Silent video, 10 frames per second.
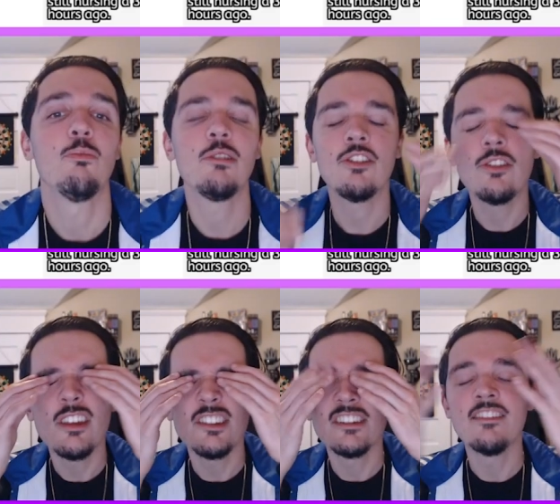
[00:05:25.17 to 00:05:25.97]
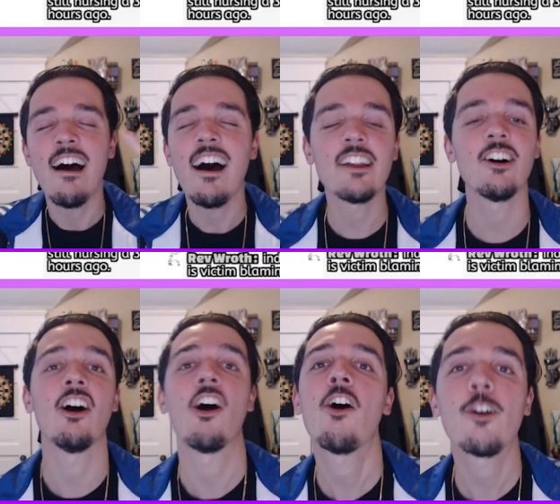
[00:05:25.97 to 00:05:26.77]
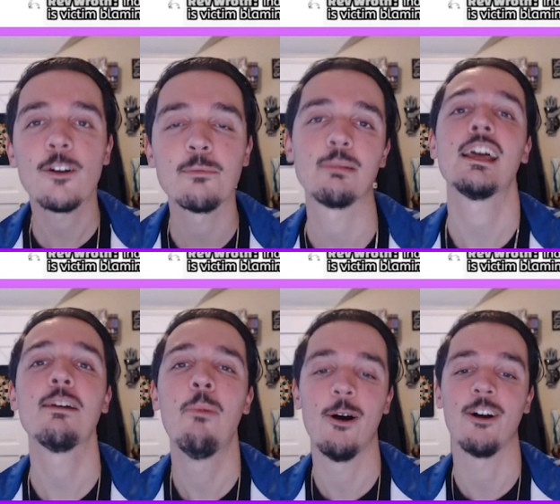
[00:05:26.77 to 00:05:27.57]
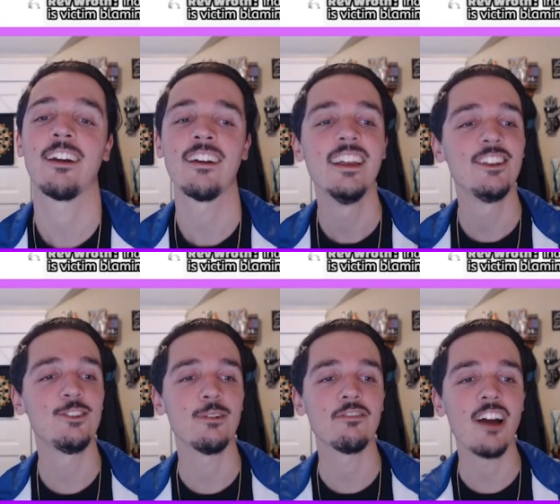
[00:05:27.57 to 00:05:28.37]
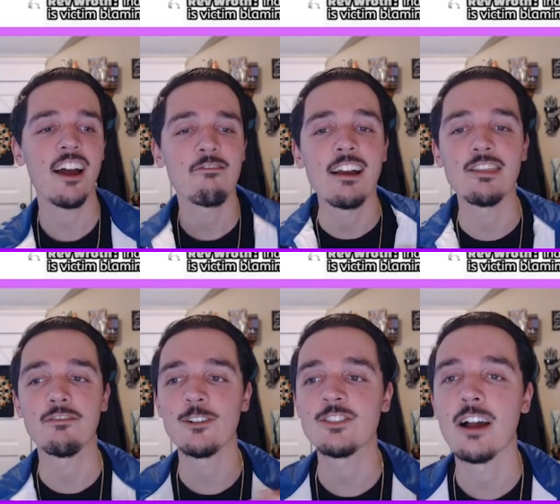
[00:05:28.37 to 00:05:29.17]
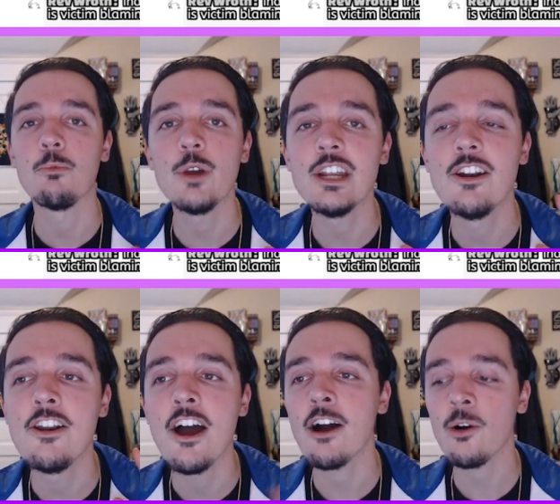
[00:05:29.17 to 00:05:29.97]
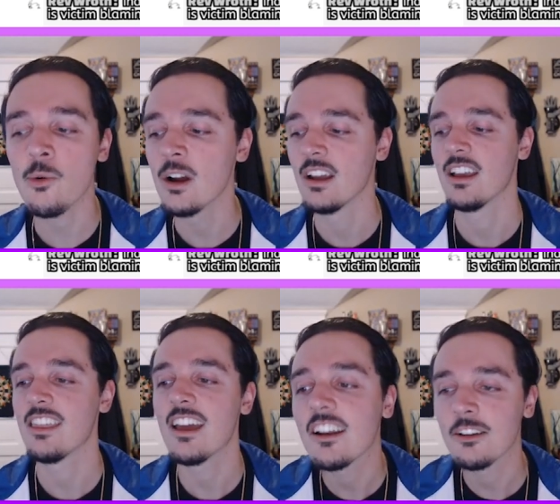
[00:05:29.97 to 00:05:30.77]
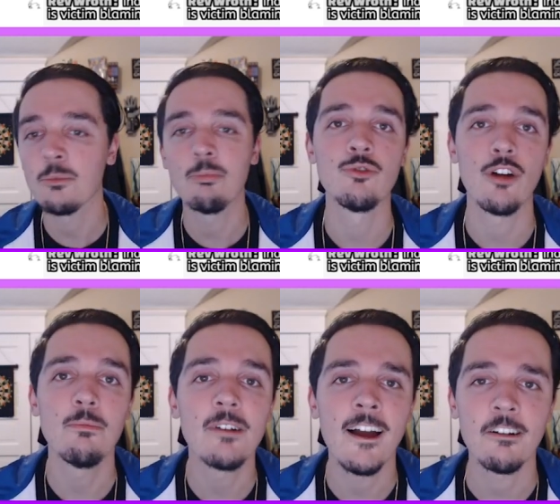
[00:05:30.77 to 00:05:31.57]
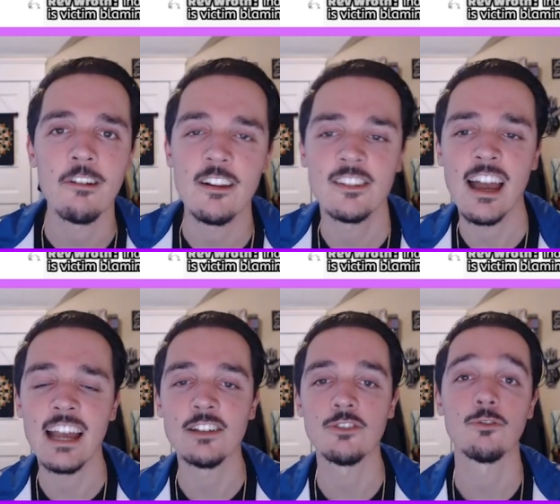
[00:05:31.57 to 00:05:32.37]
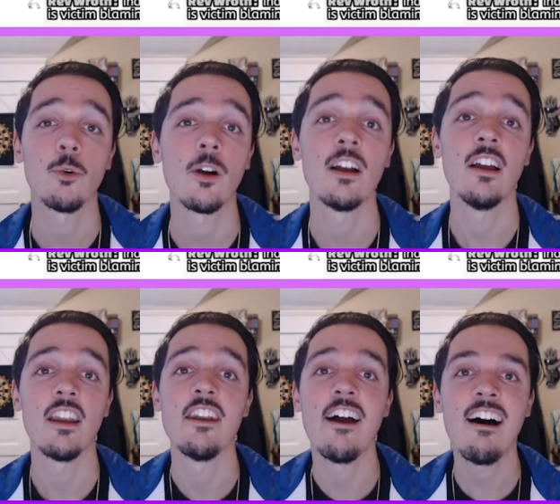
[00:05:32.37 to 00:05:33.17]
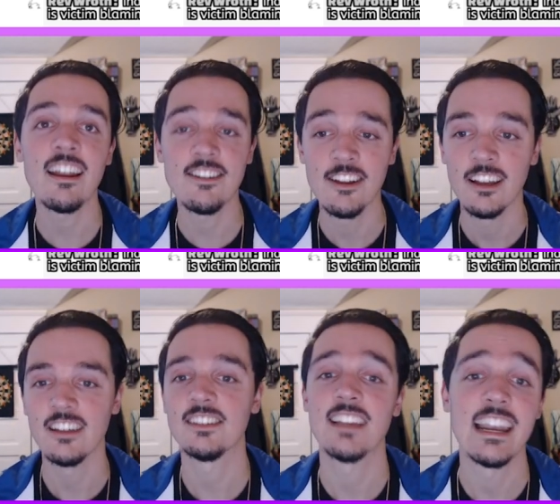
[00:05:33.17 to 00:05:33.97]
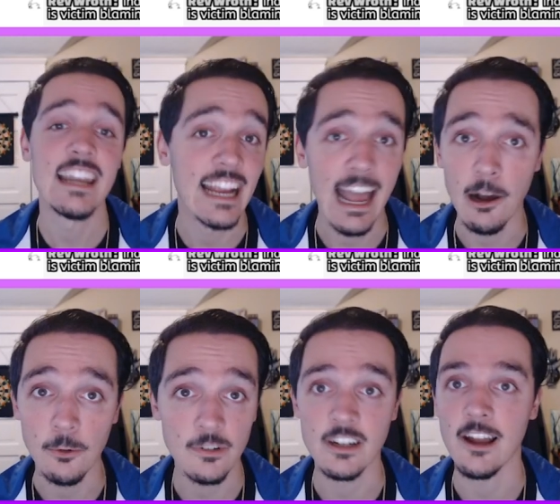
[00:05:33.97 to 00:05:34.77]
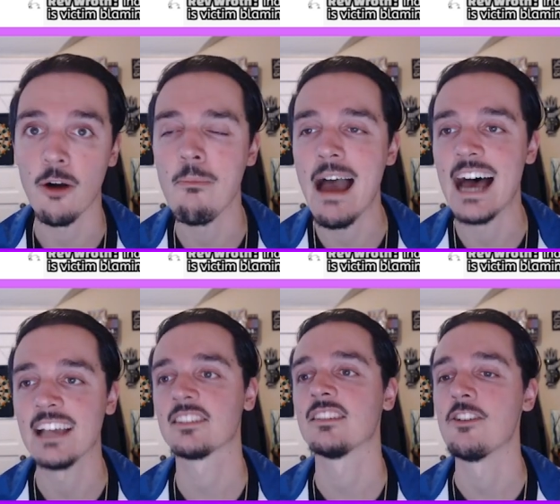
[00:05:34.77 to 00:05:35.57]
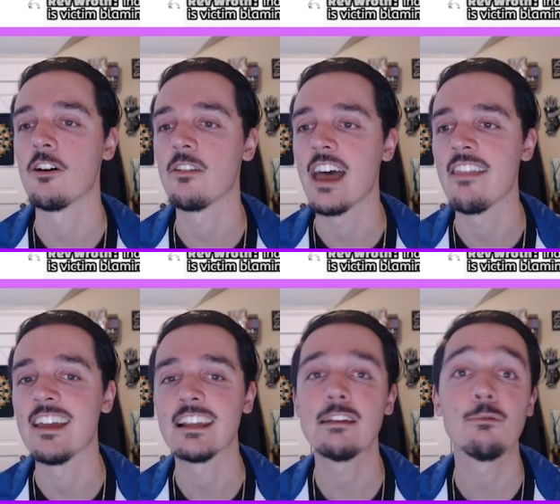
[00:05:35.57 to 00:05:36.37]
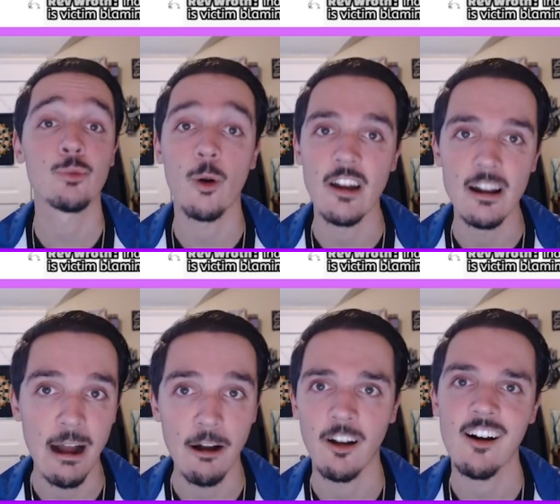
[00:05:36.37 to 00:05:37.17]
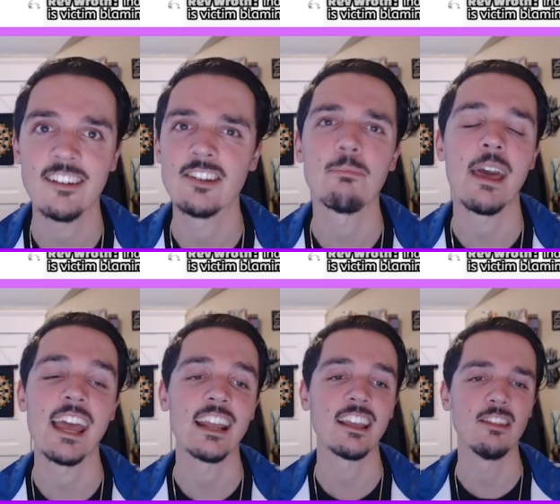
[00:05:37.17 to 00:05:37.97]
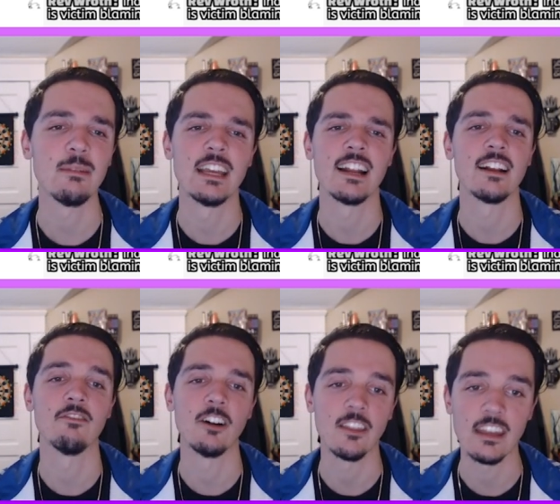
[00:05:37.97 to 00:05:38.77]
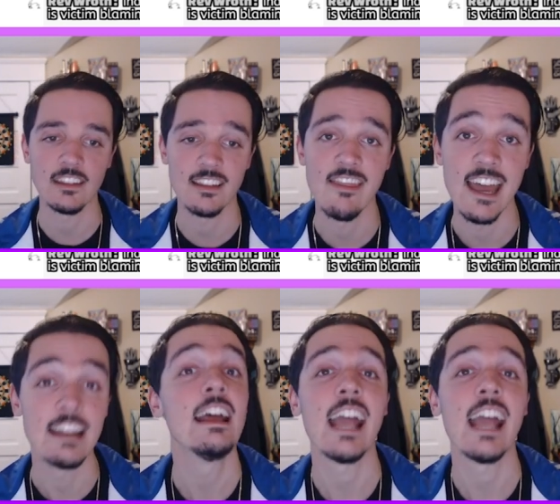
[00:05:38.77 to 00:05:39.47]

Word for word: But this is not a hard playbook to have gotten right the first time. We know that Trump got criticized for not sending out, you know, masks and all that, and that he was worried about causing panic in the beginning of all this, and that